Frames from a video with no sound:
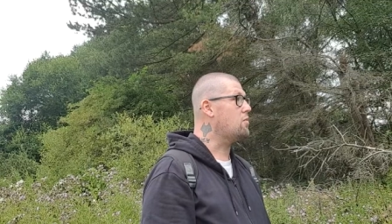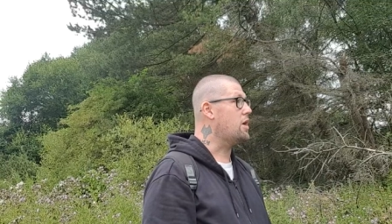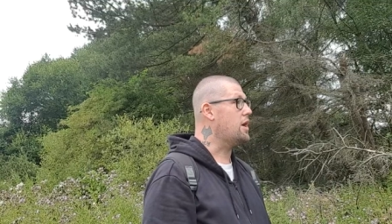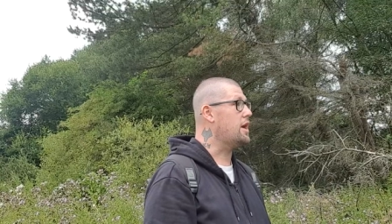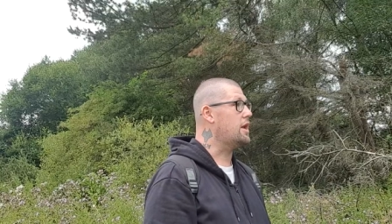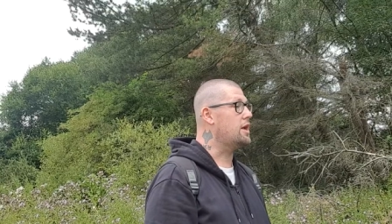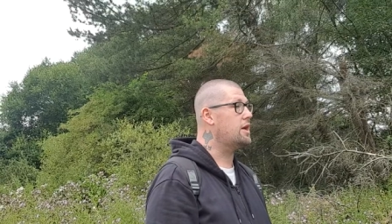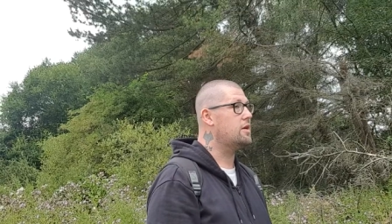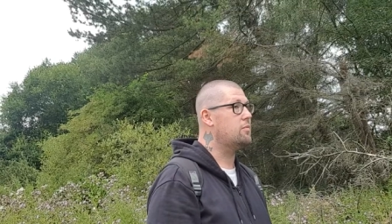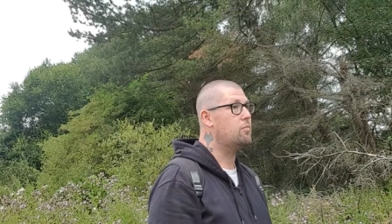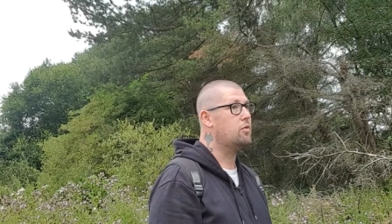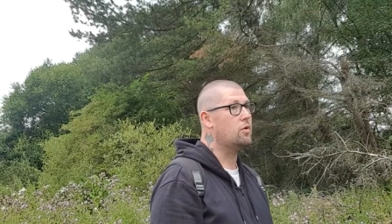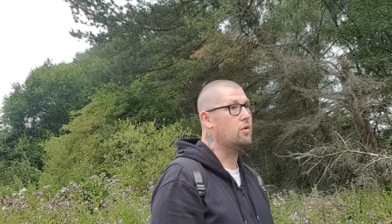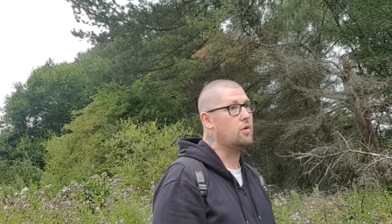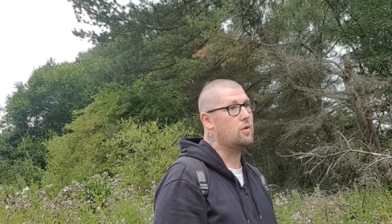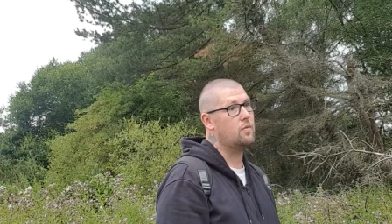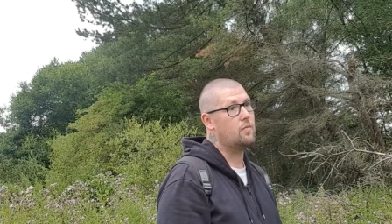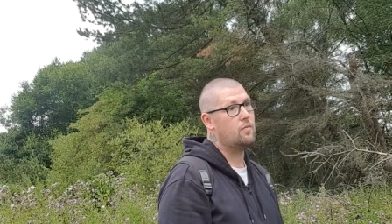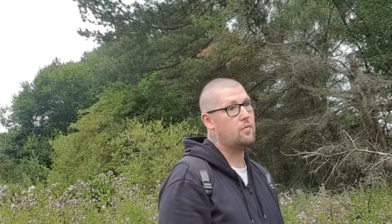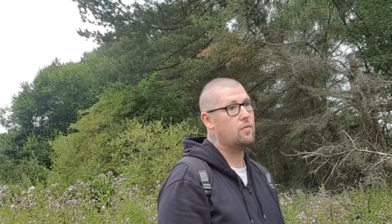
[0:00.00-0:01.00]
really,
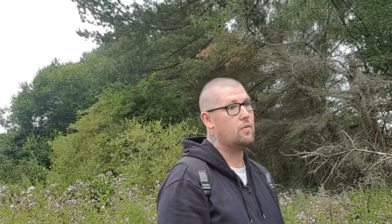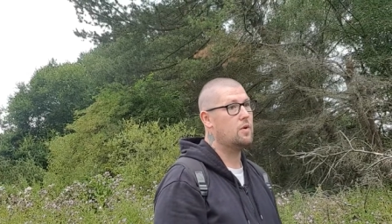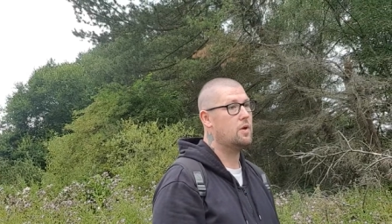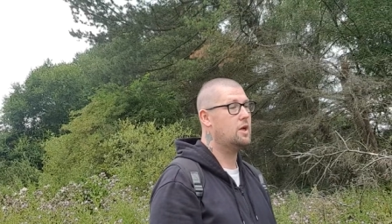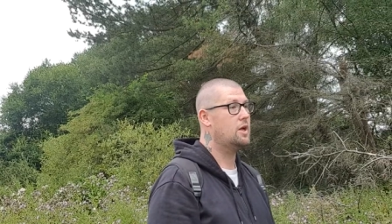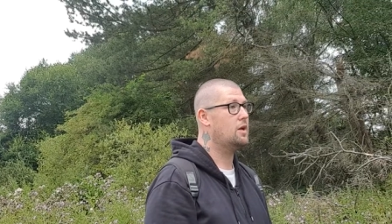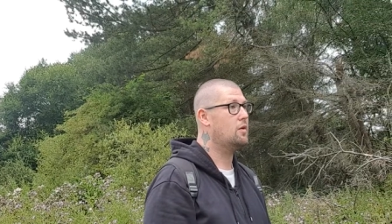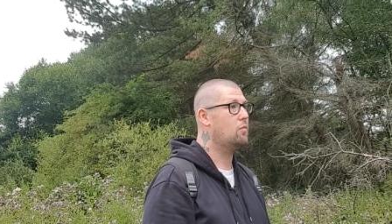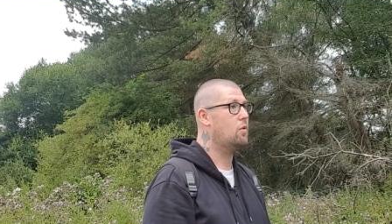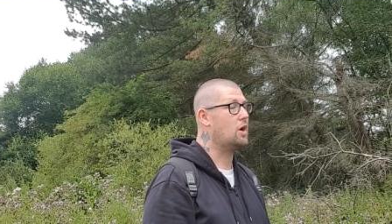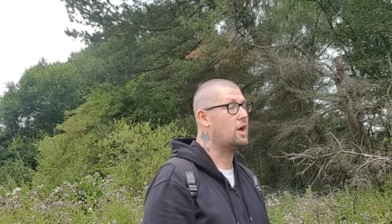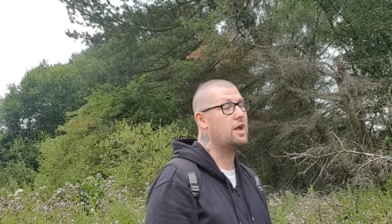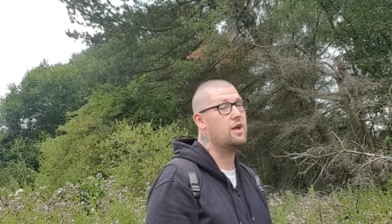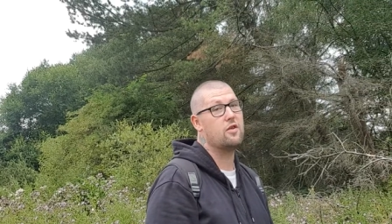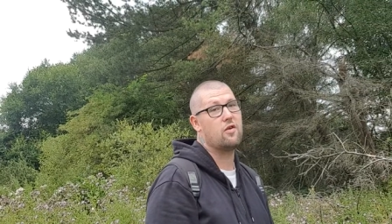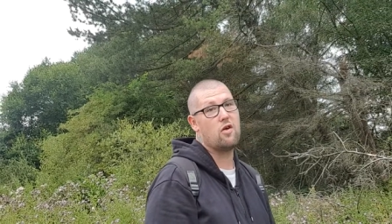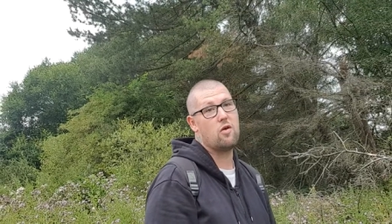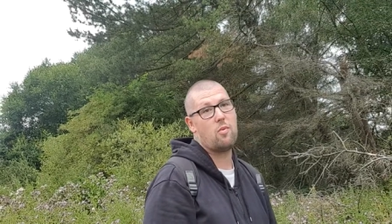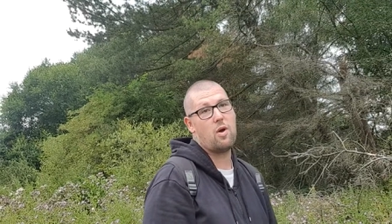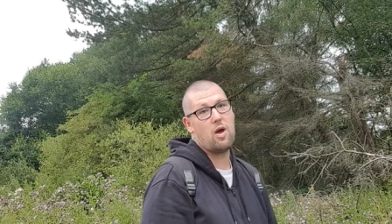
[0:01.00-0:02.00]
but what can
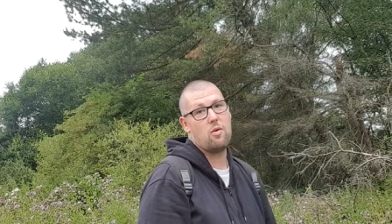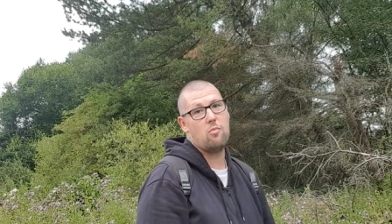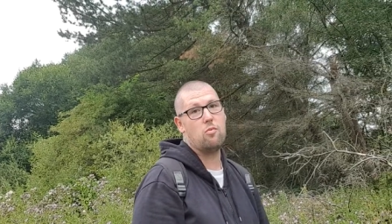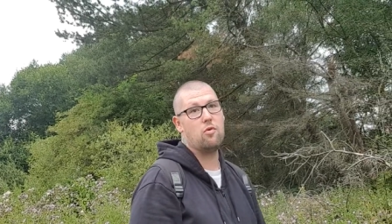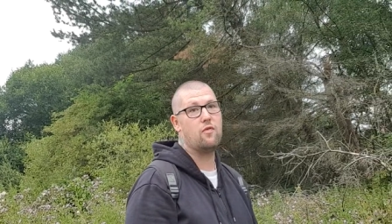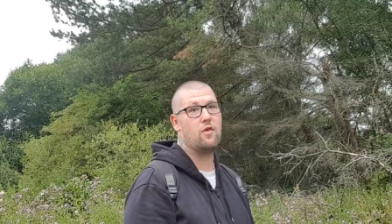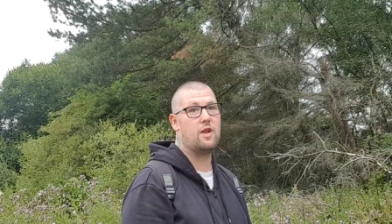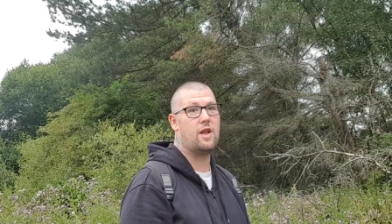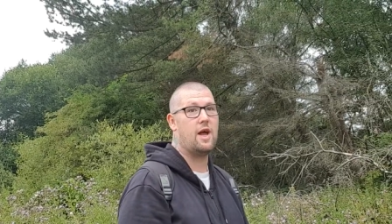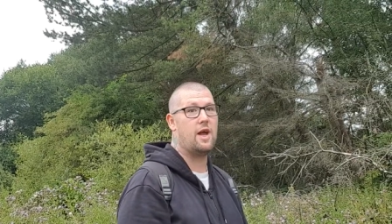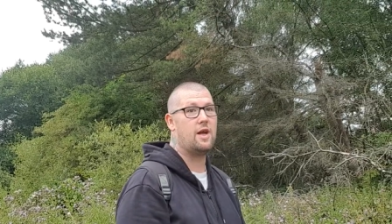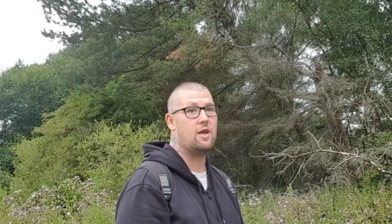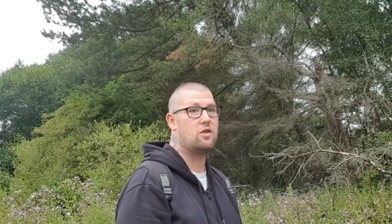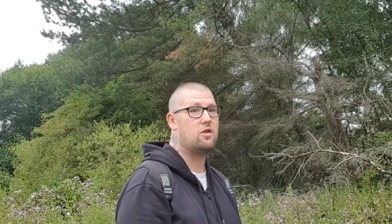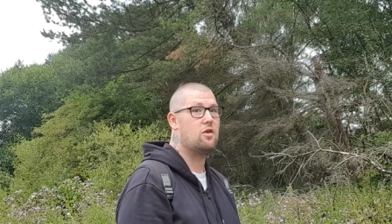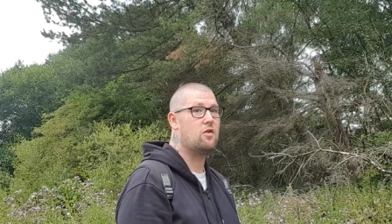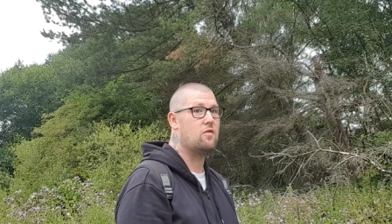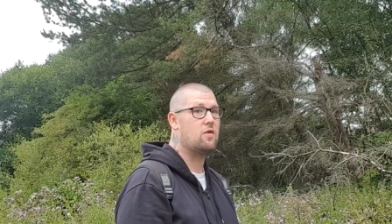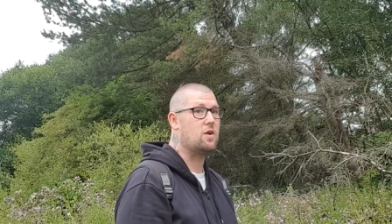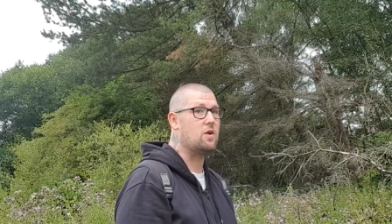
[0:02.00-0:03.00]
you do about Mother
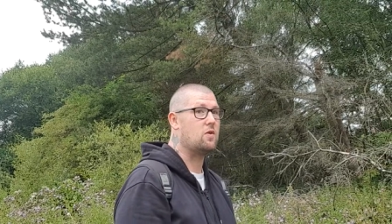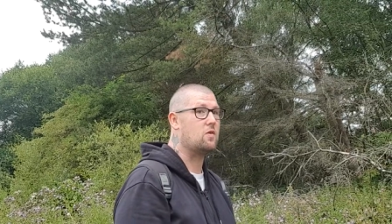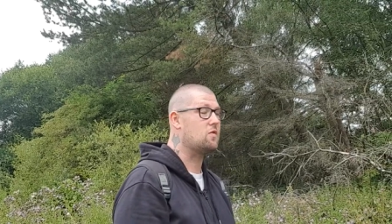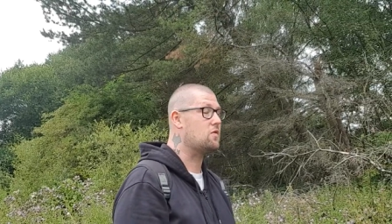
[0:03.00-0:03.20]
Nature?